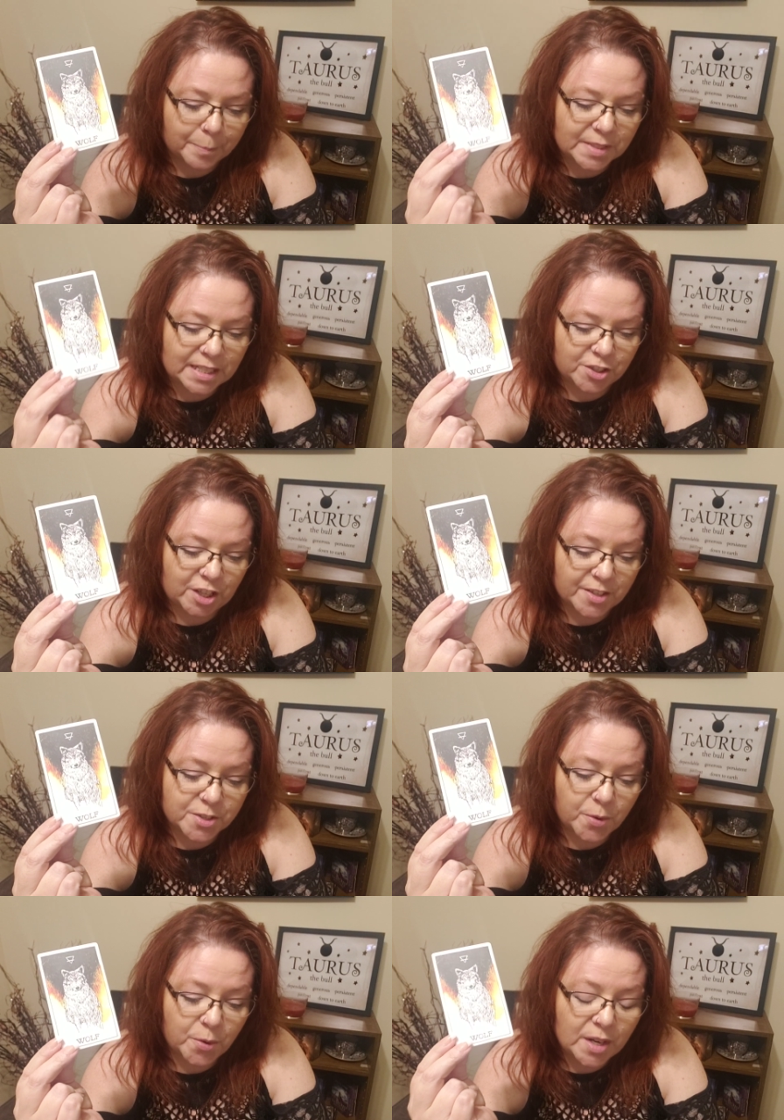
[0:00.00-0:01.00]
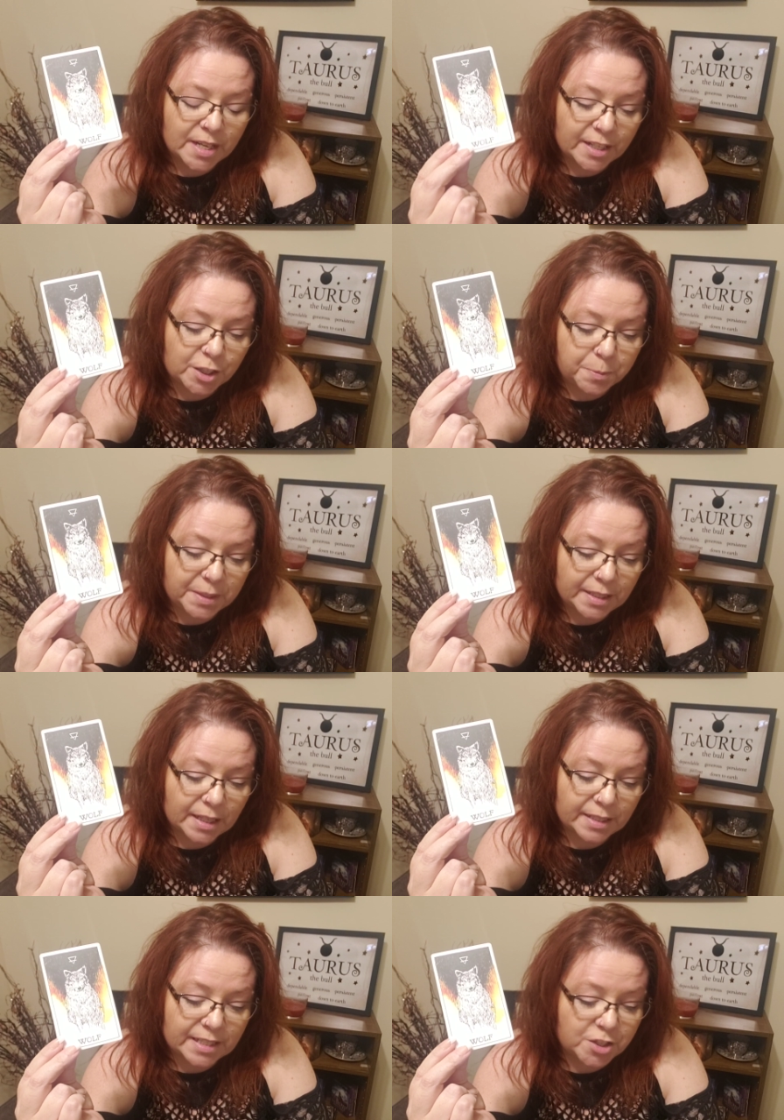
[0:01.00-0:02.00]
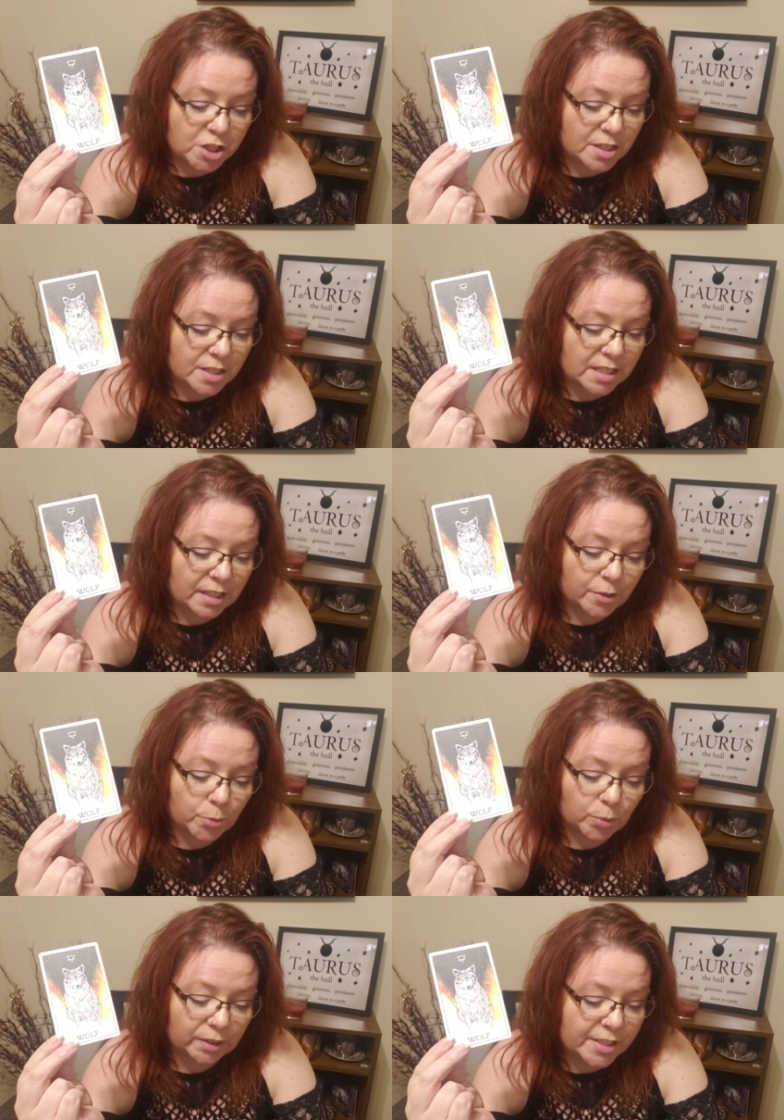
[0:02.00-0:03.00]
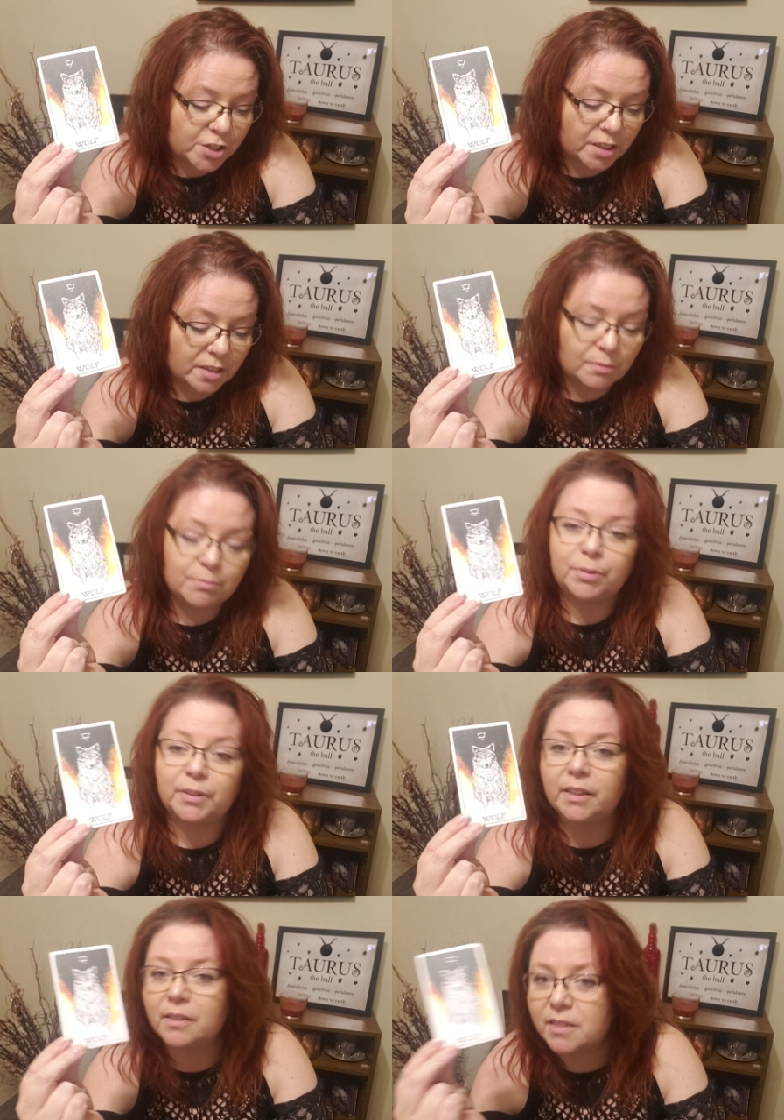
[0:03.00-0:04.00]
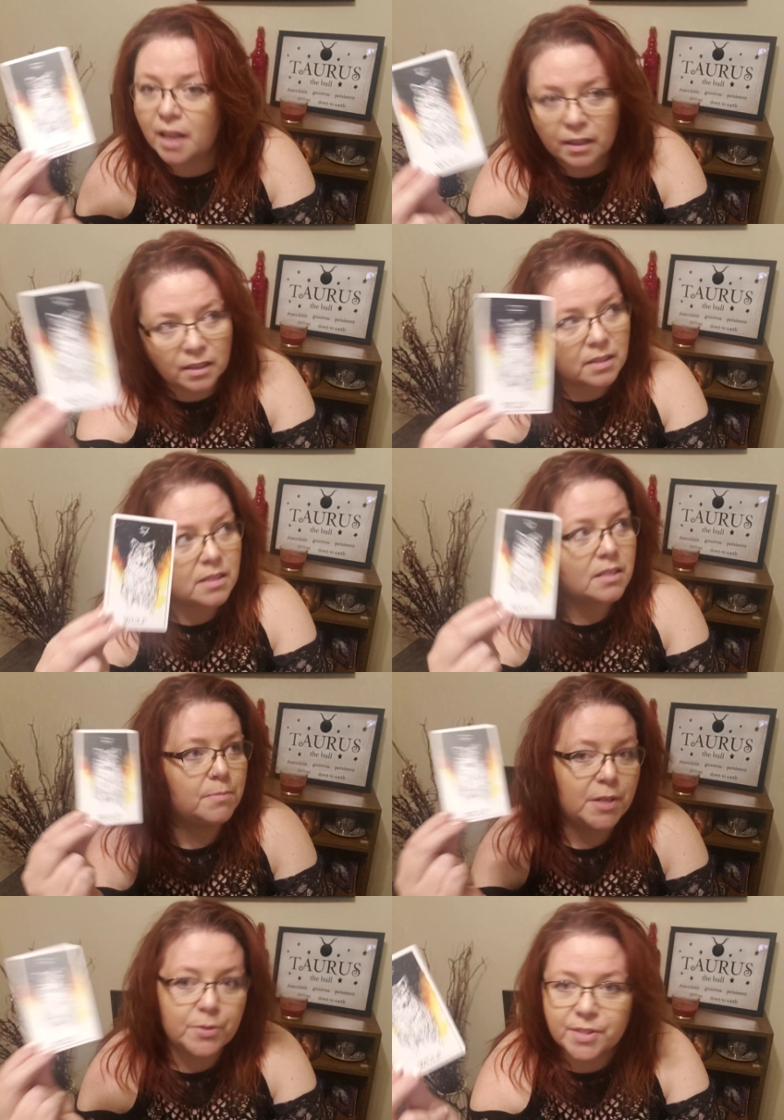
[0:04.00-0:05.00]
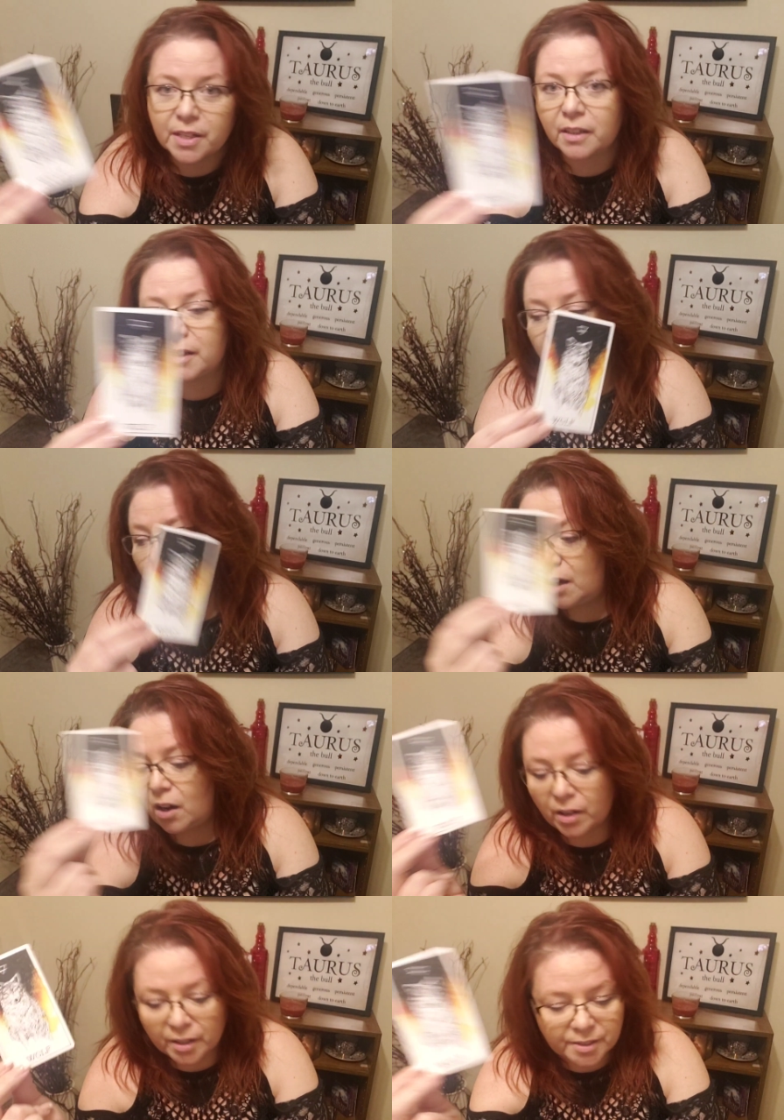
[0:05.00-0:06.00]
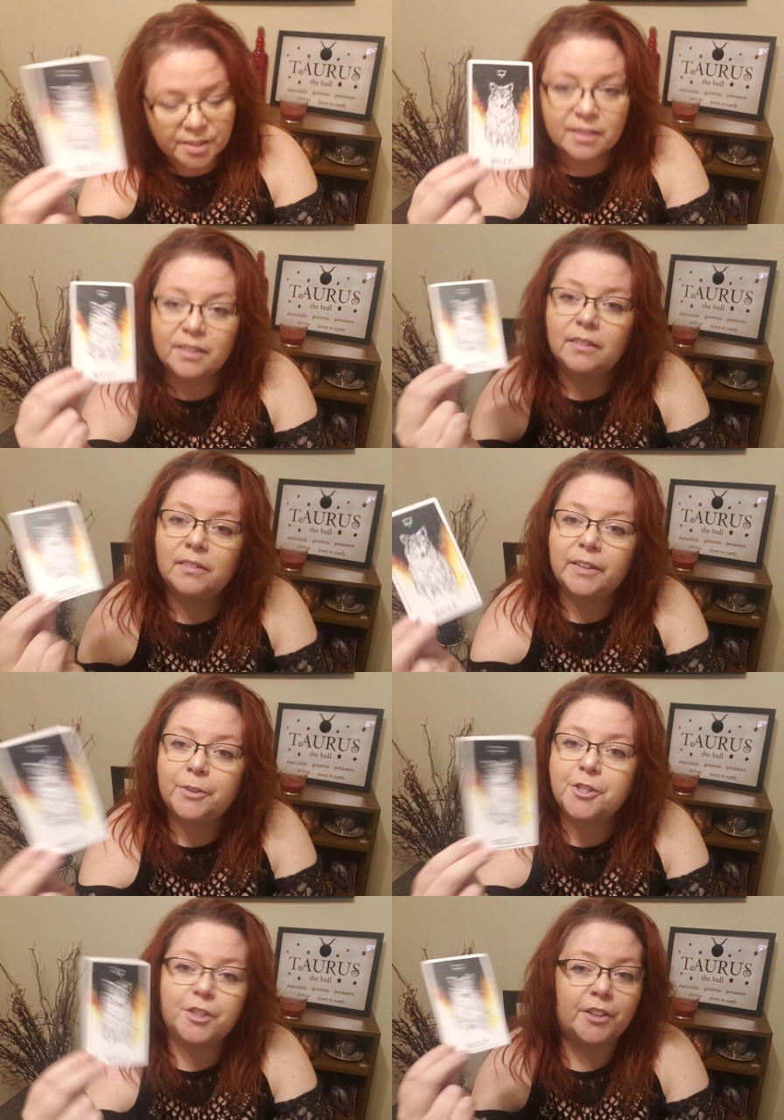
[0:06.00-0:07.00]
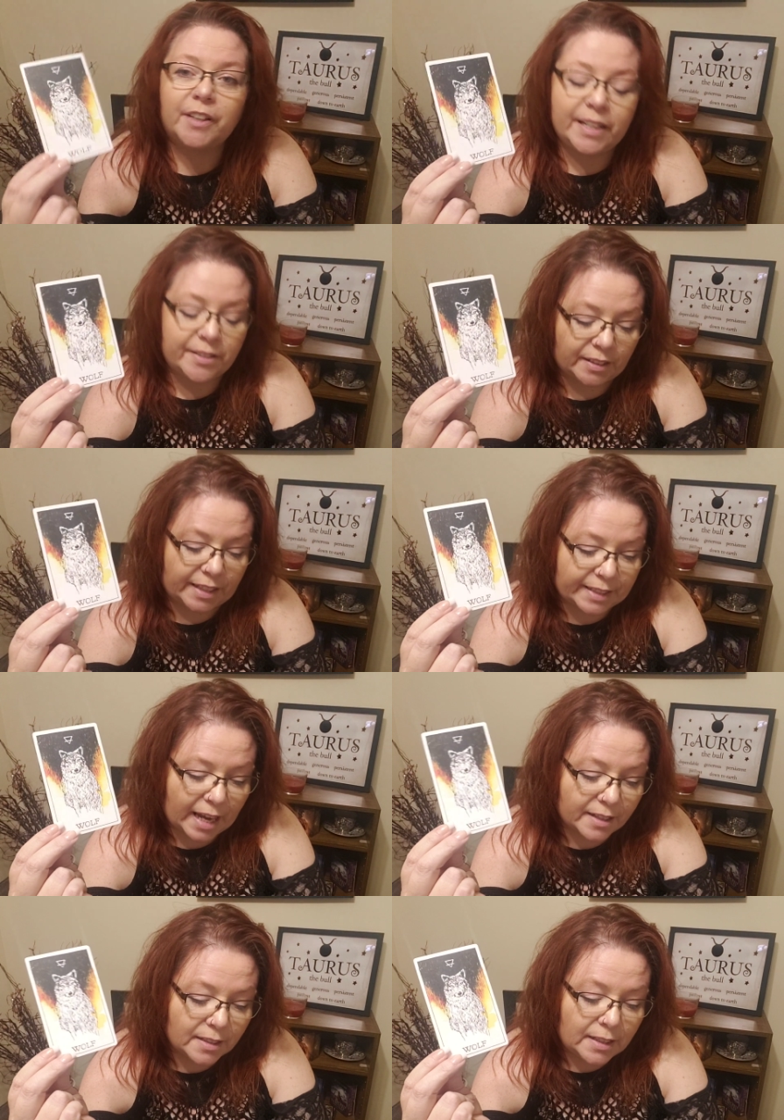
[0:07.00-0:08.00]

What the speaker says: teaching. So it could be teachings in religion, political studies, music, art, literature, anything like that.